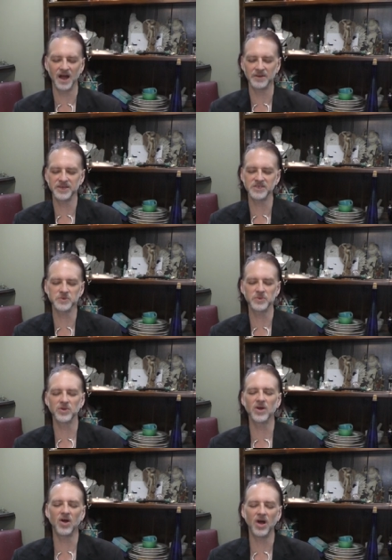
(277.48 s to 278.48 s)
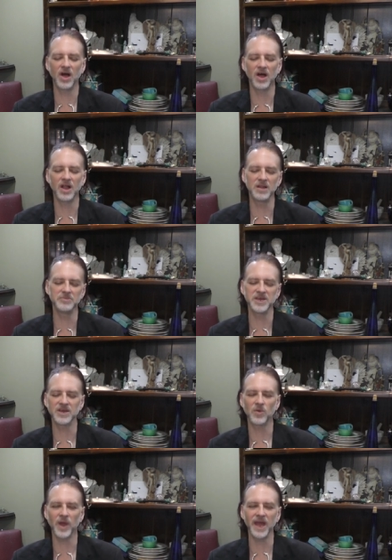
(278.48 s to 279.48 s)
because when we're all
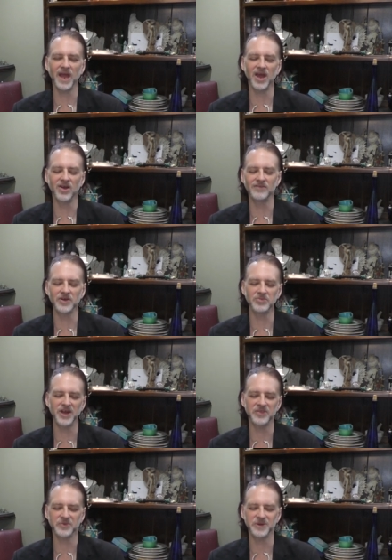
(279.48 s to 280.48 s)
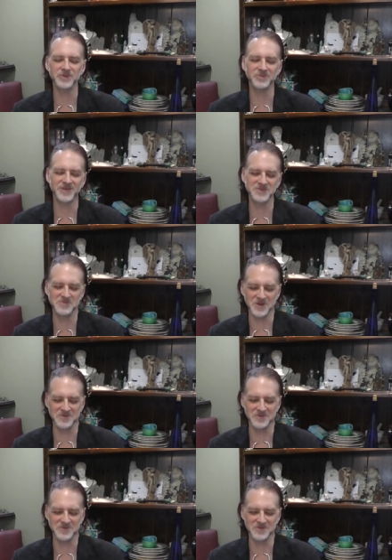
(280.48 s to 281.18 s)
being aware of our breath, we're in the present